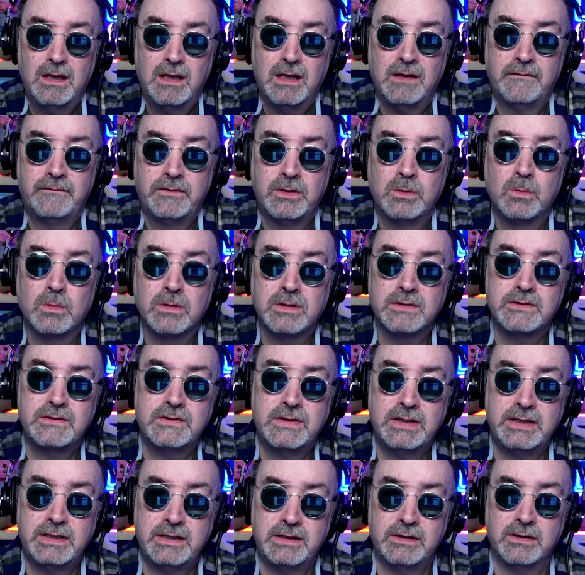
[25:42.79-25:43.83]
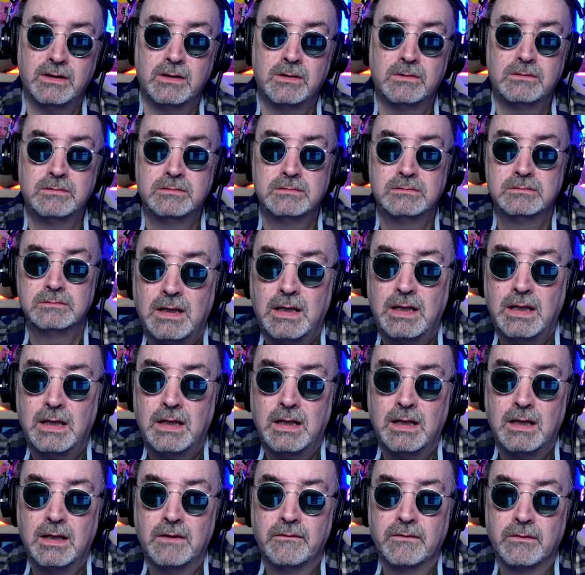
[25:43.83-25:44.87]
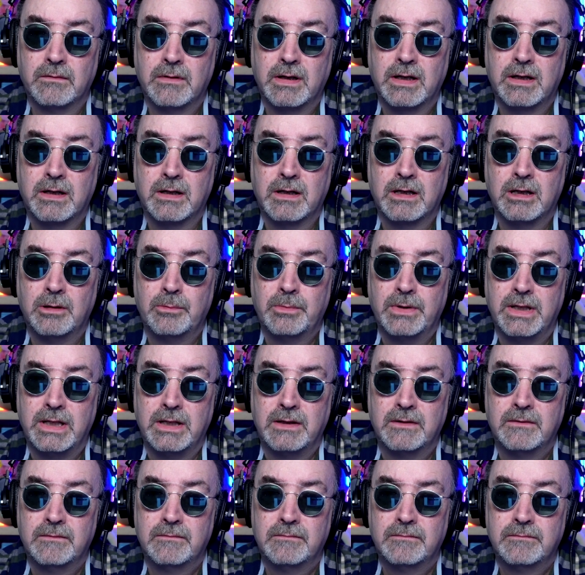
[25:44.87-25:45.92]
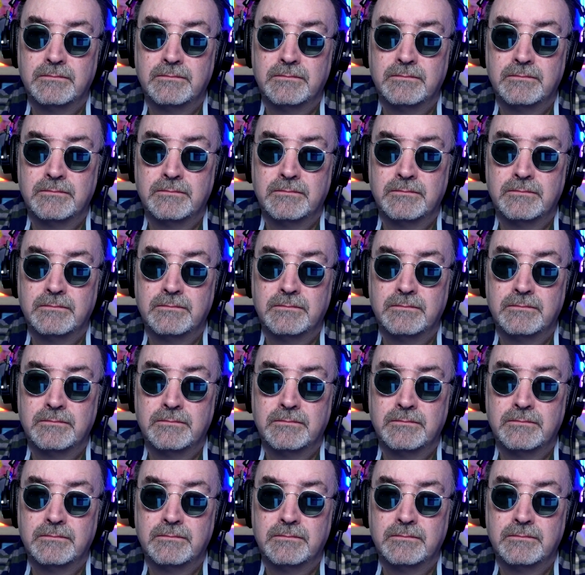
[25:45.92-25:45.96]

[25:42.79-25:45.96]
If you were the CEO of a record company,